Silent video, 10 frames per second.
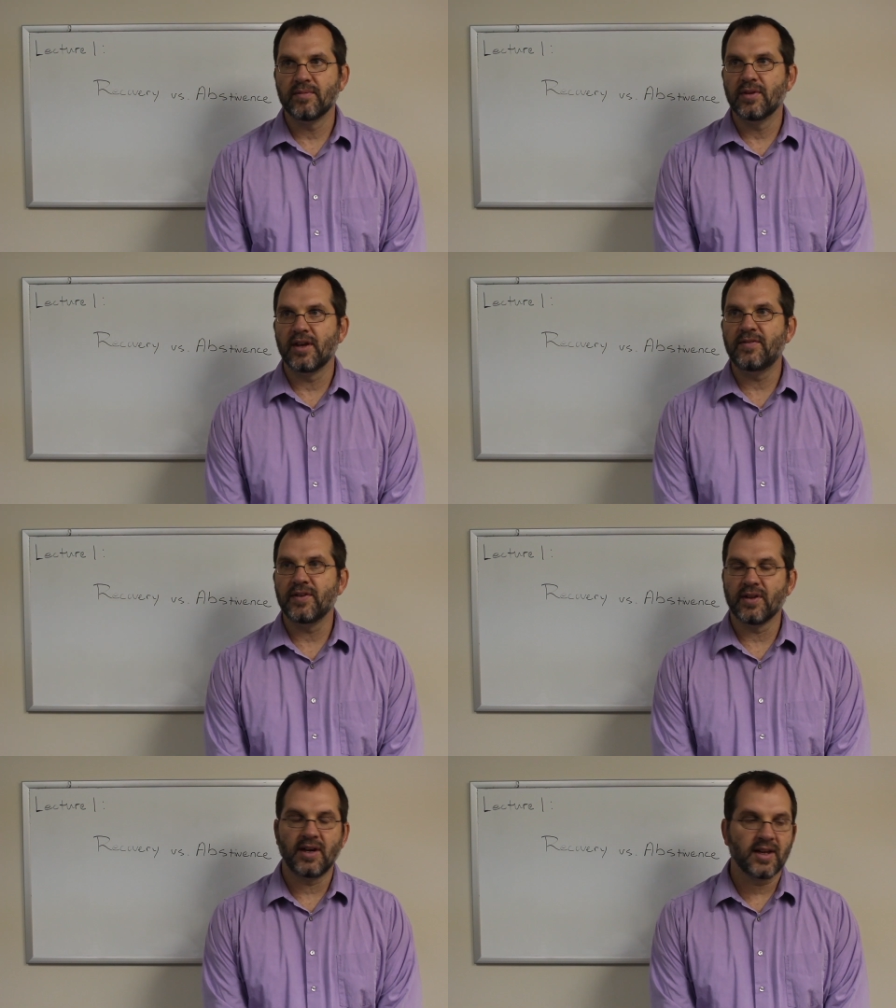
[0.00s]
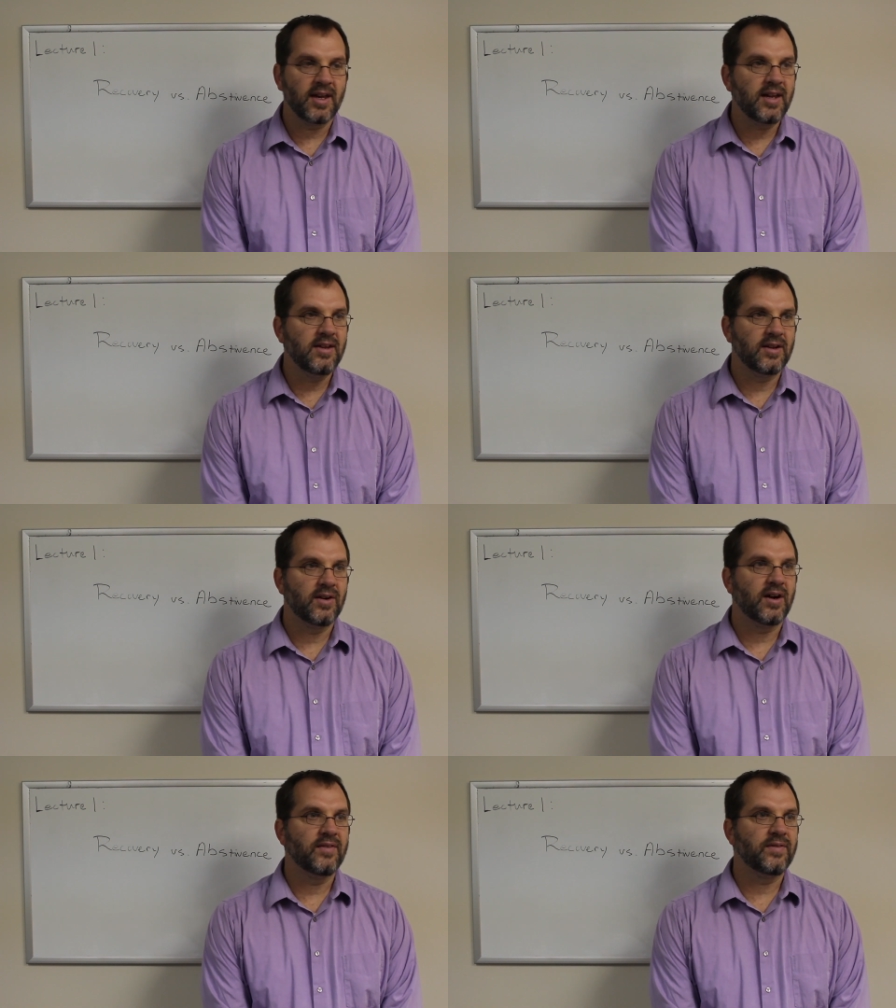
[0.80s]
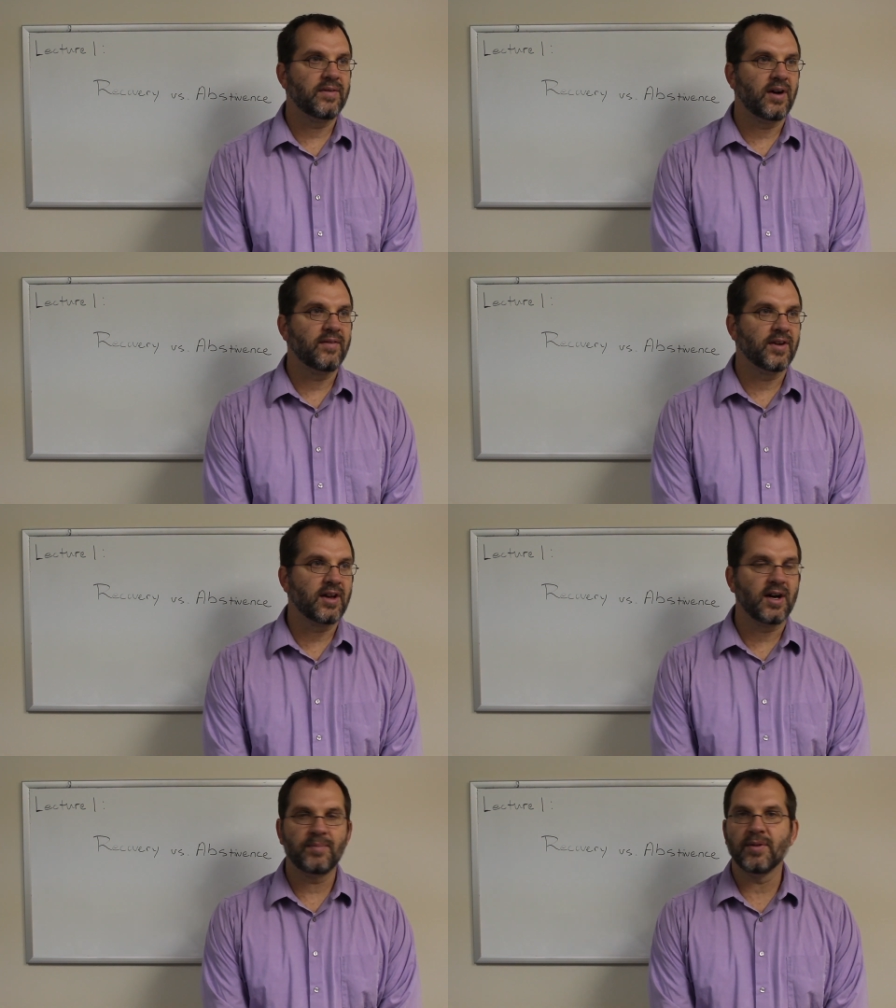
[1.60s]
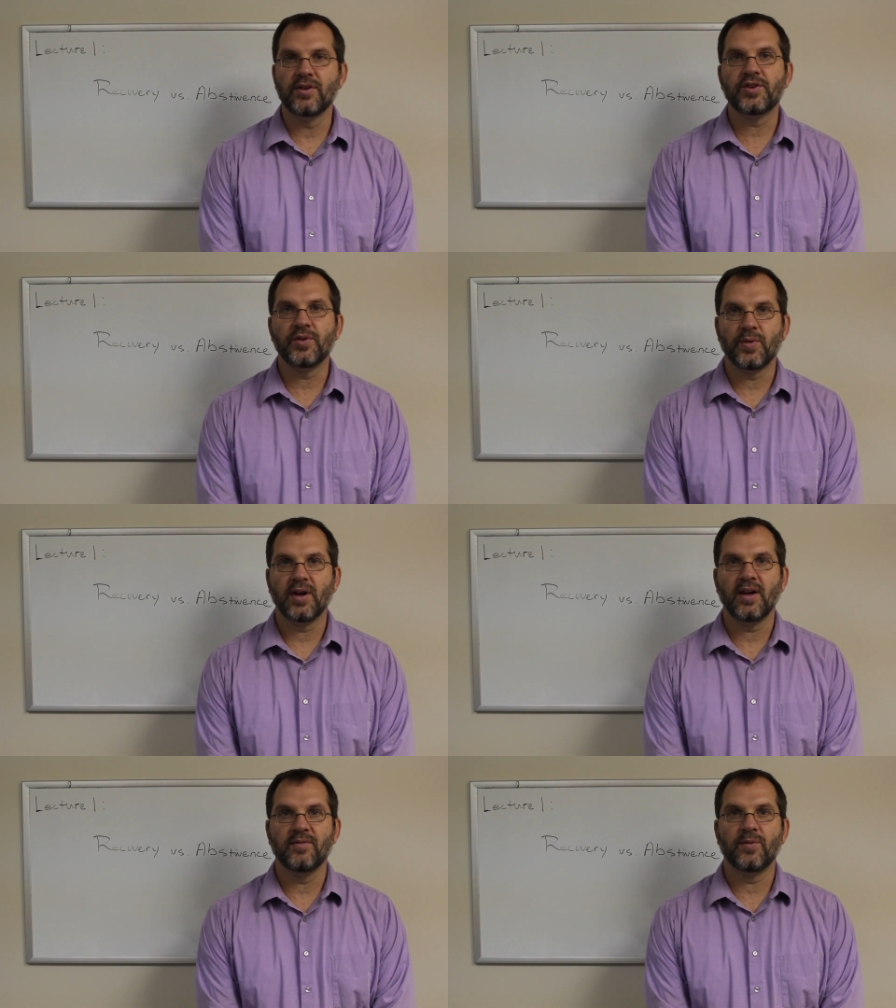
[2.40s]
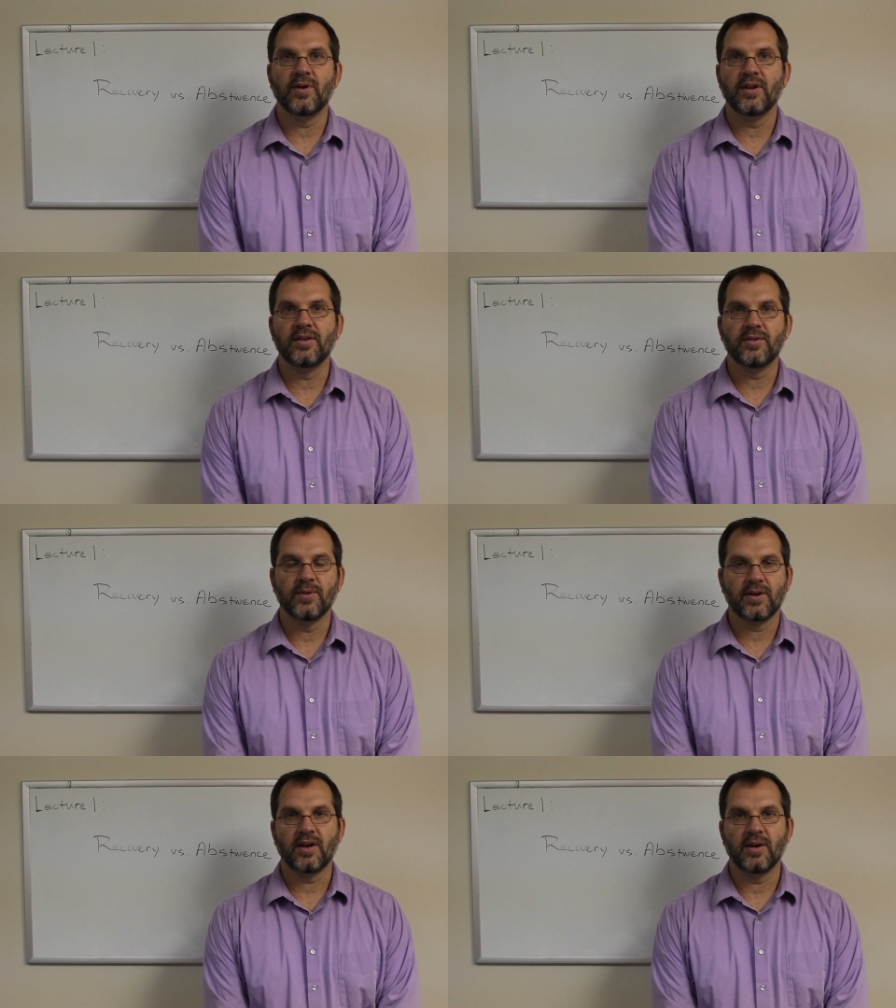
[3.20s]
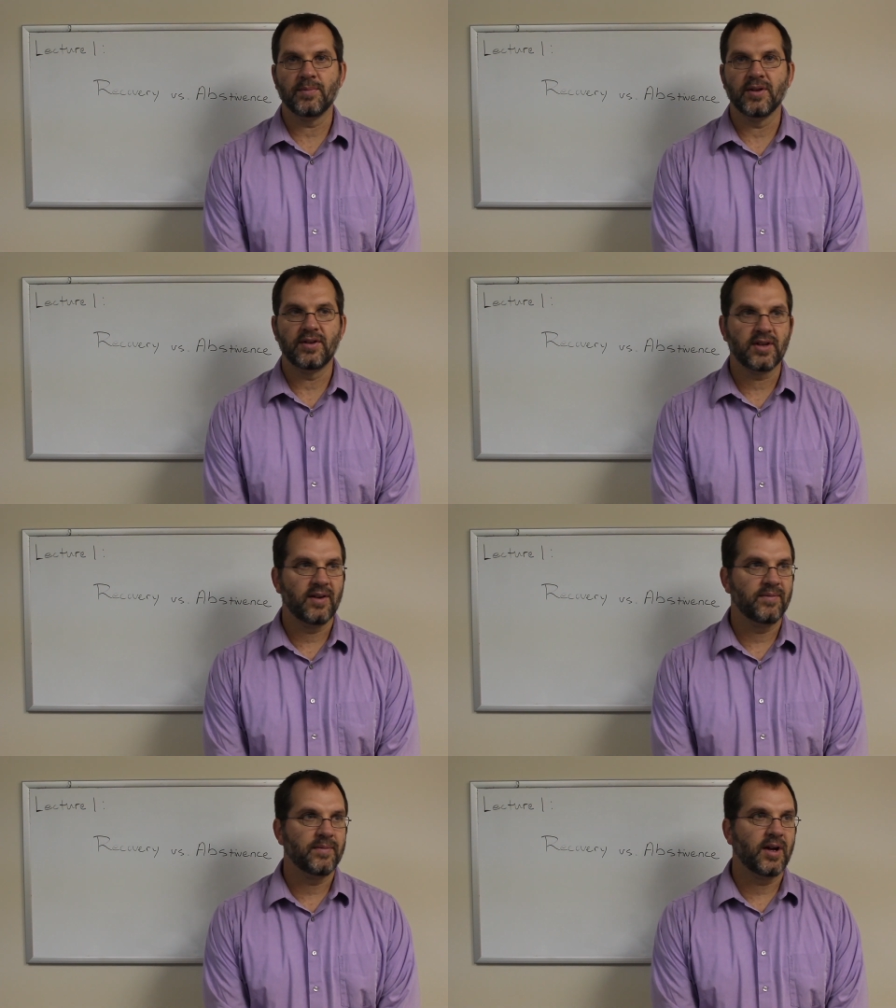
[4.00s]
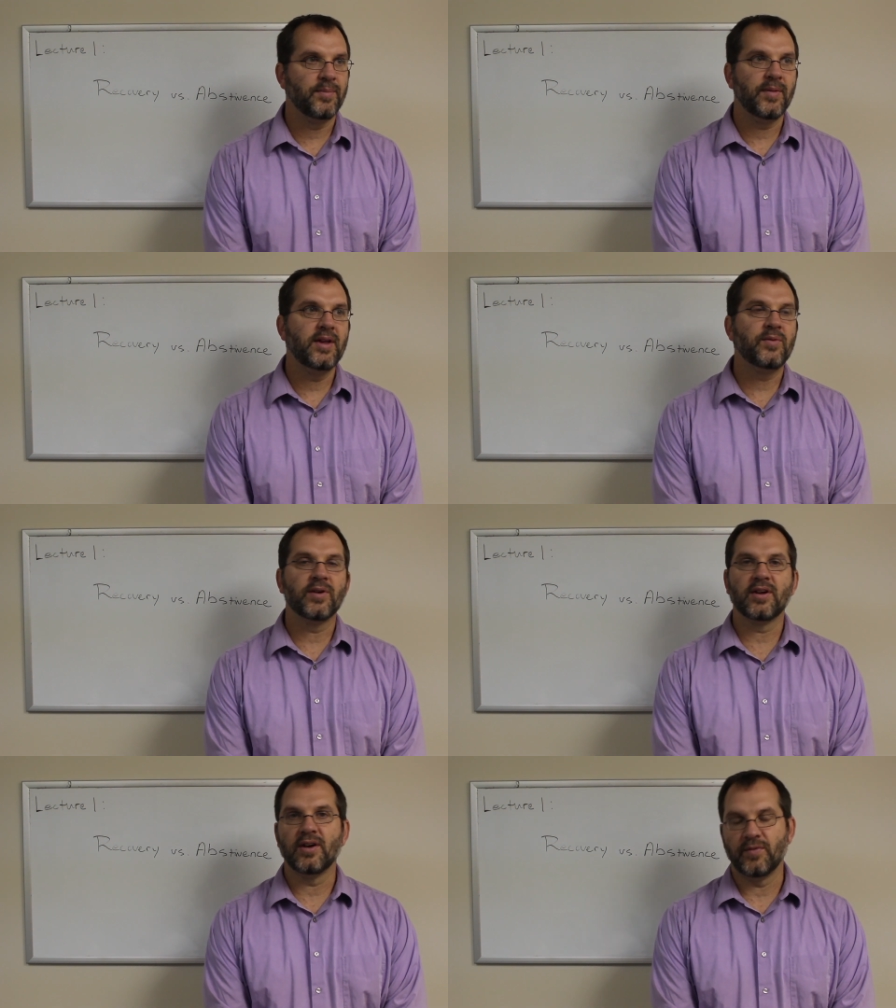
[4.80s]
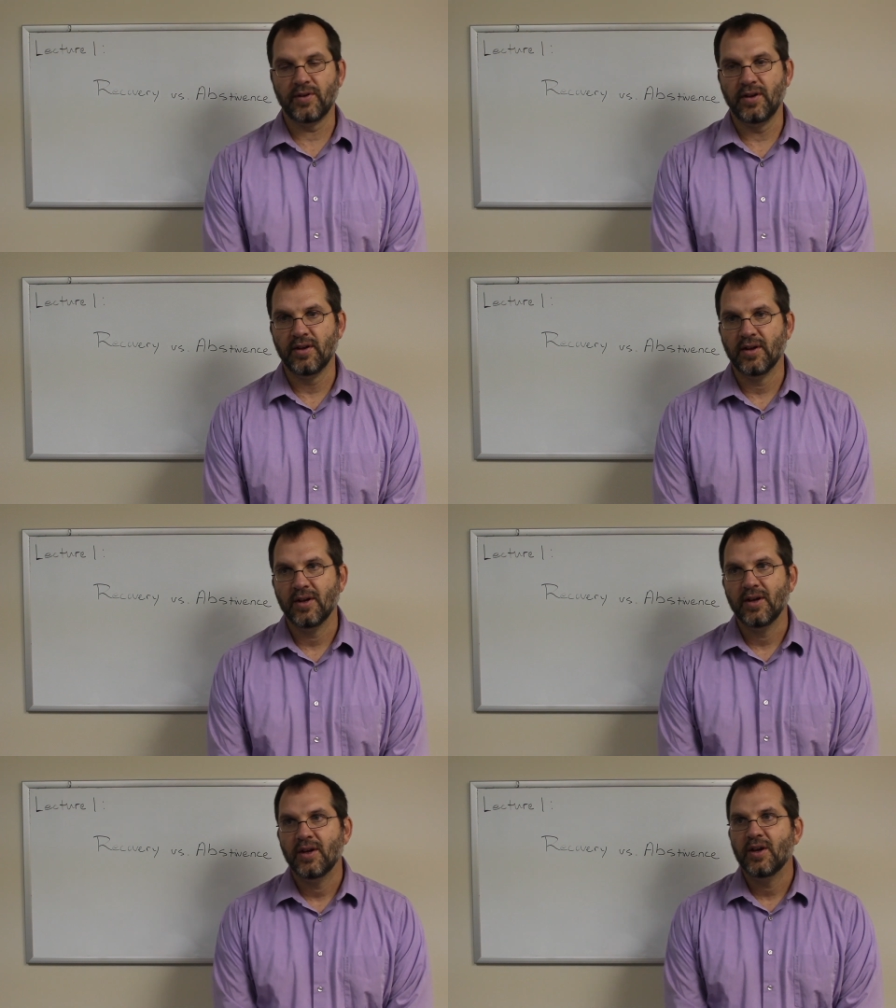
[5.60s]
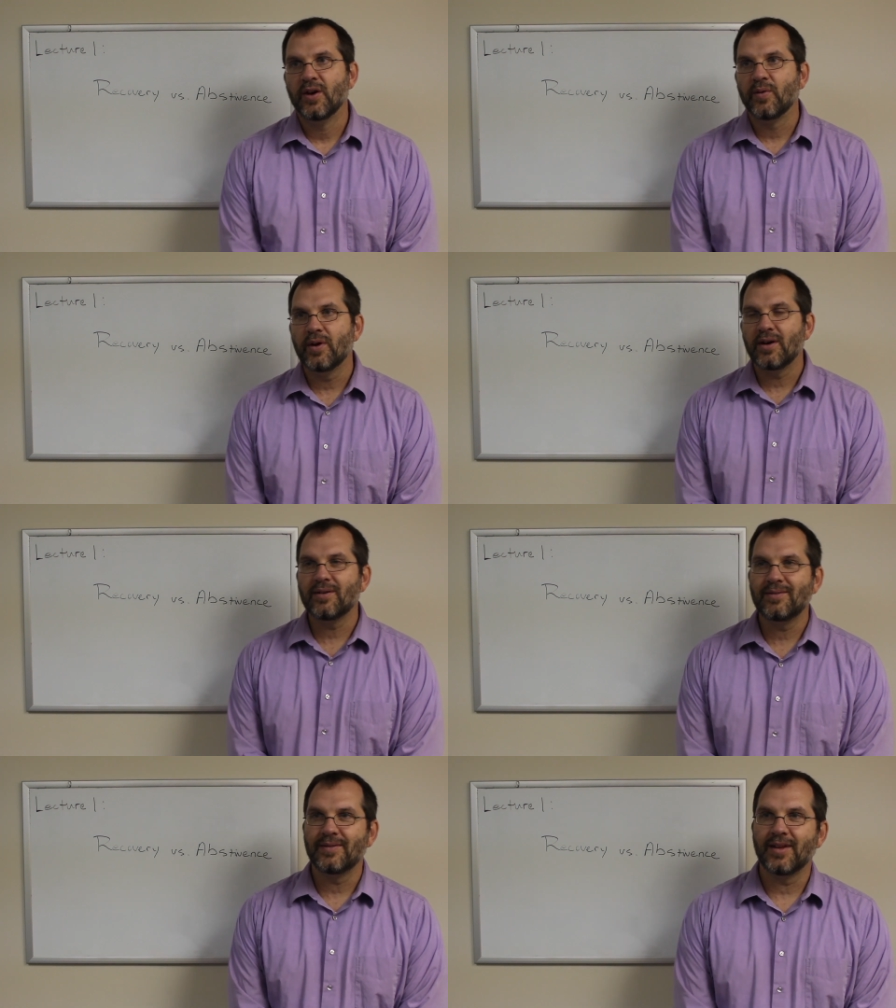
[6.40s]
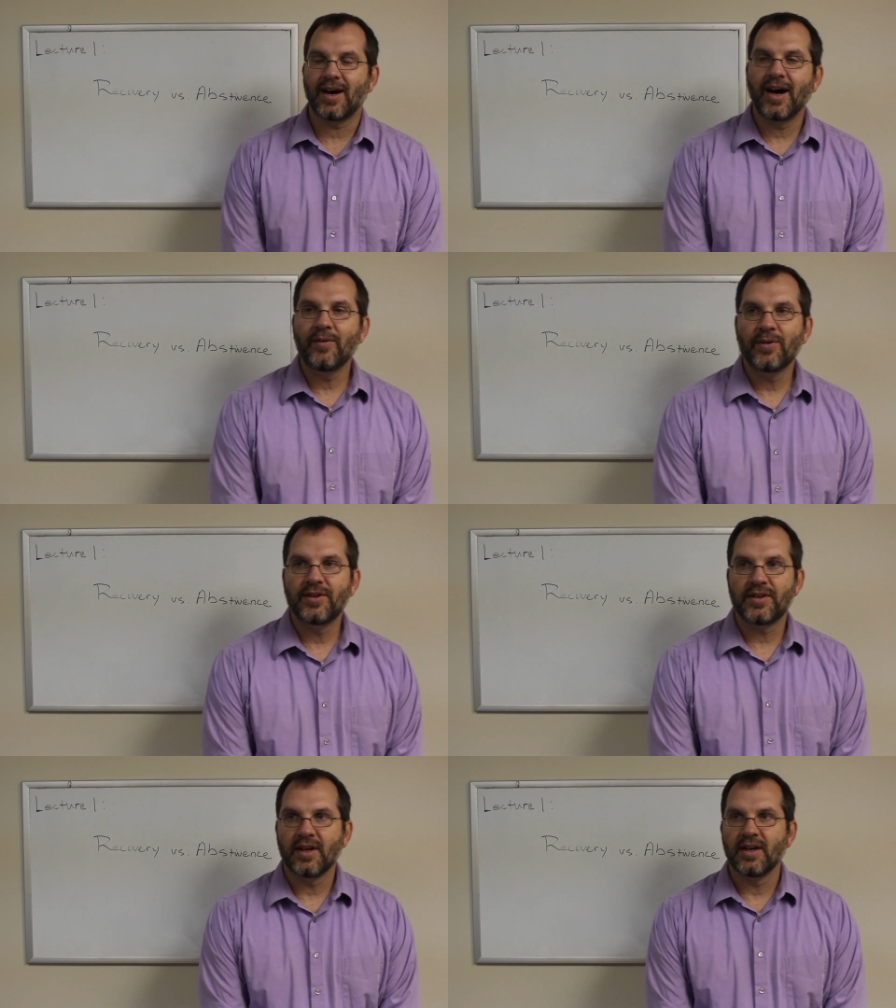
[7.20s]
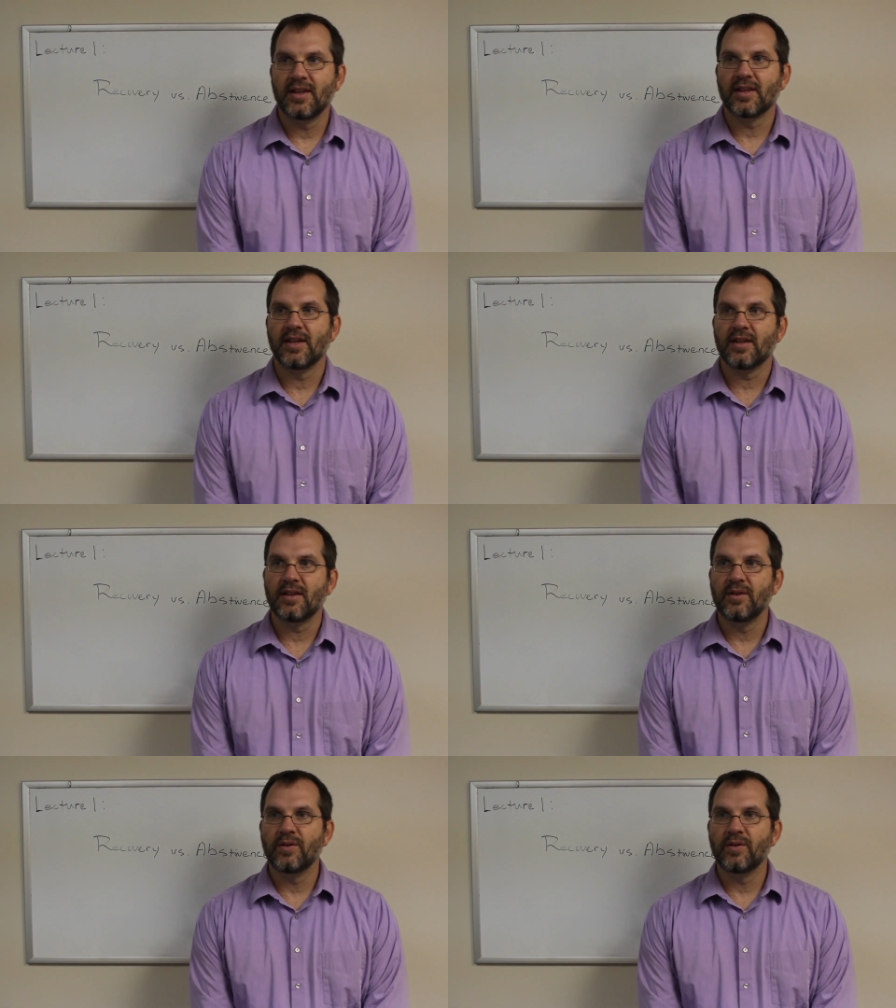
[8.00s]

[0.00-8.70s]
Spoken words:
they feel like, hey, you know, I've accomplished what I've wanted to accomplish. I'm in recovery. Well, I would say that